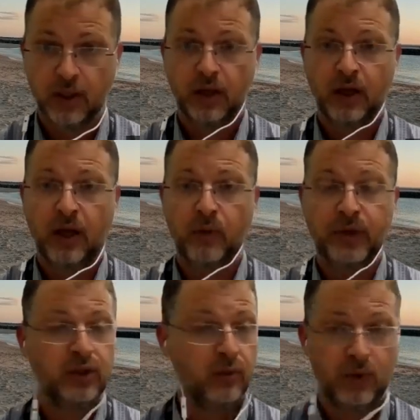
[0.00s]

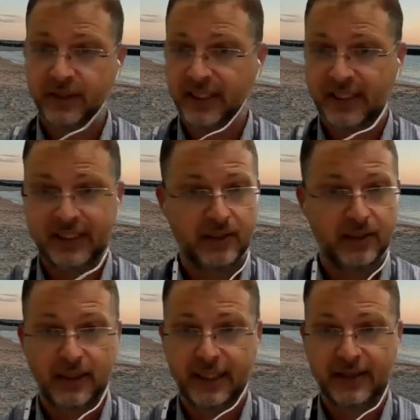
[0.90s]
We don't want the
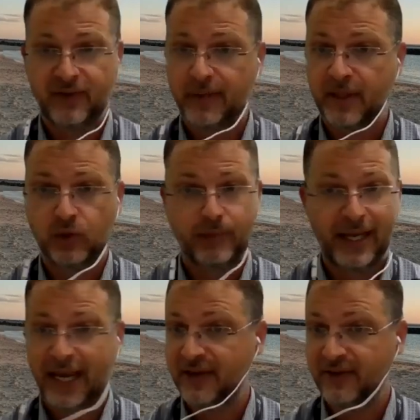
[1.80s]
kids and the family to pay
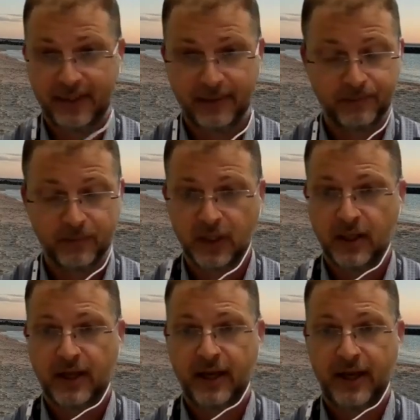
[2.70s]
anything.
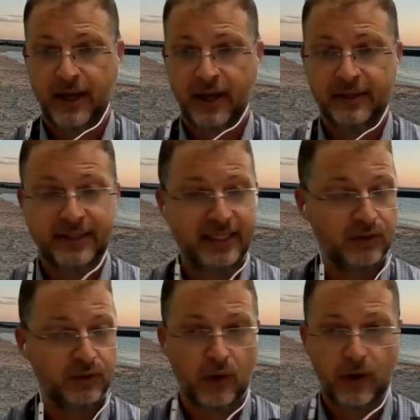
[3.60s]
There is
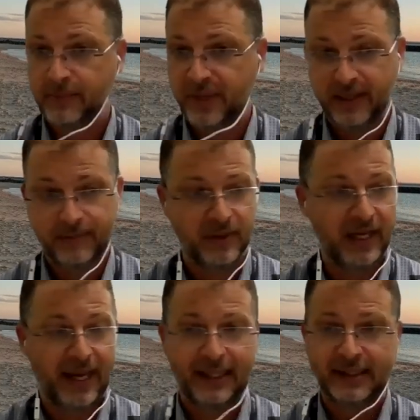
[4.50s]
no IP
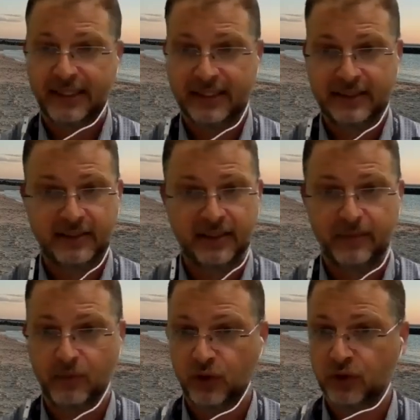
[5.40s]
in this
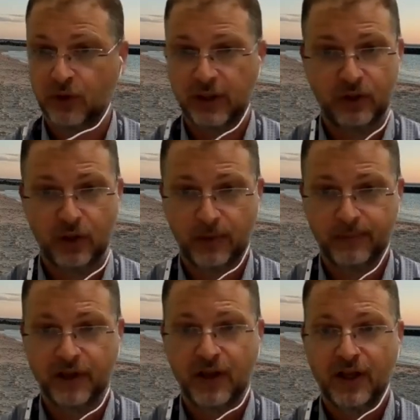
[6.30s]
protocol at all.
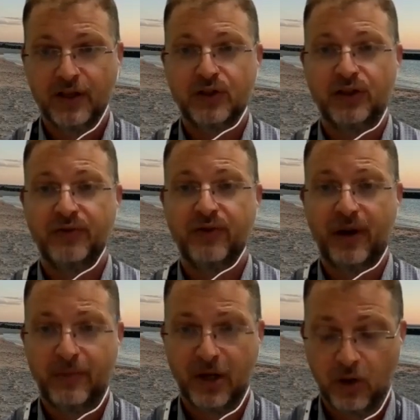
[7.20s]
So the
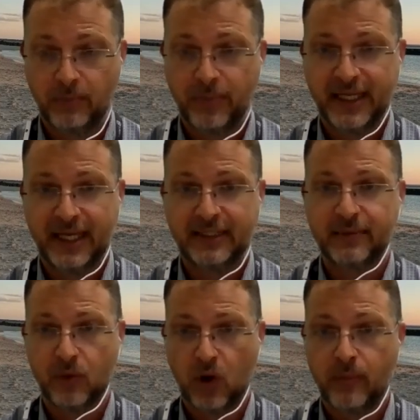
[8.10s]
pharma company at the
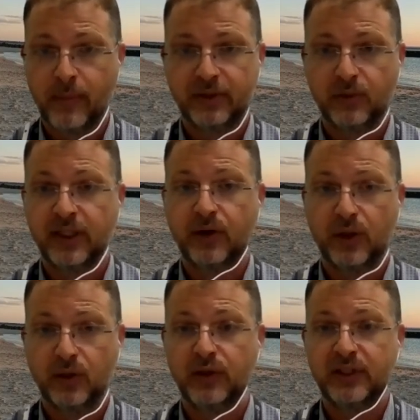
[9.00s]
moment, what they're
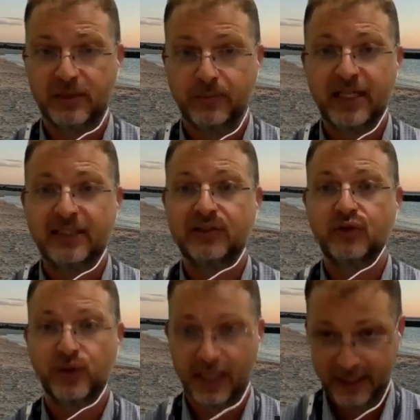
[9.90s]
going to do is mixing
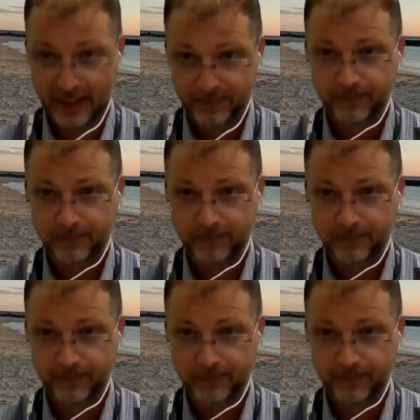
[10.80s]
together